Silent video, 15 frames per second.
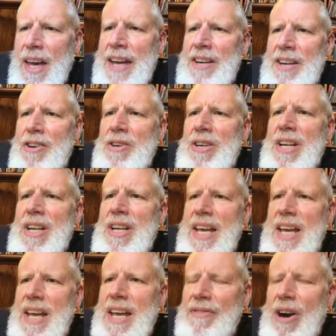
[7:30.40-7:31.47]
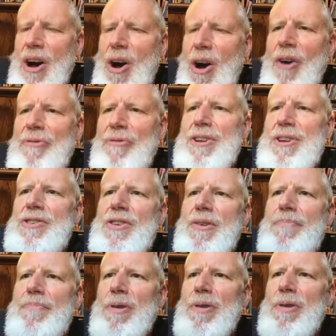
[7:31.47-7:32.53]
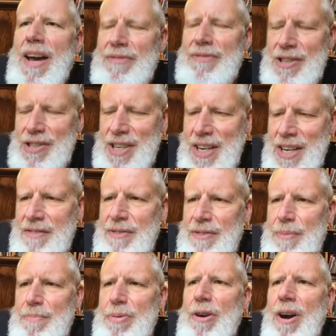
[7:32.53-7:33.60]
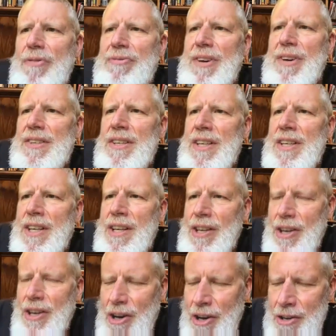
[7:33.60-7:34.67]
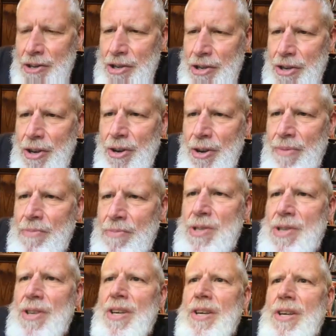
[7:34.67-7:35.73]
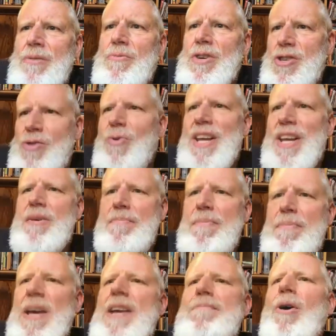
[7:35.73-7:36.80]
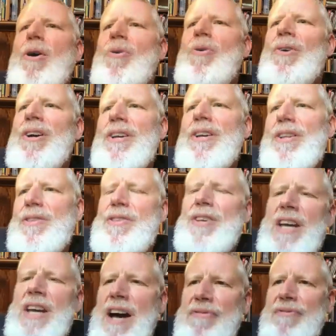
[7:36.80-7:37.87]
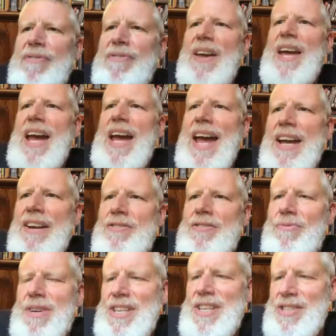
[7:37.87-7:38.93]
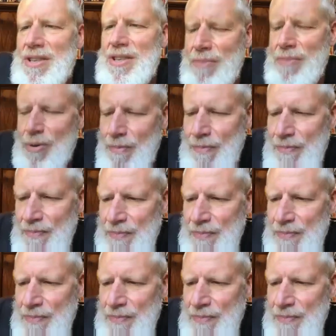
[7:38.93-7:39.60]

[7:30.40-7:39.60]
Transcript: and only ever offered to the private sector for profit on terms which we, the people, think are fair and reasonable.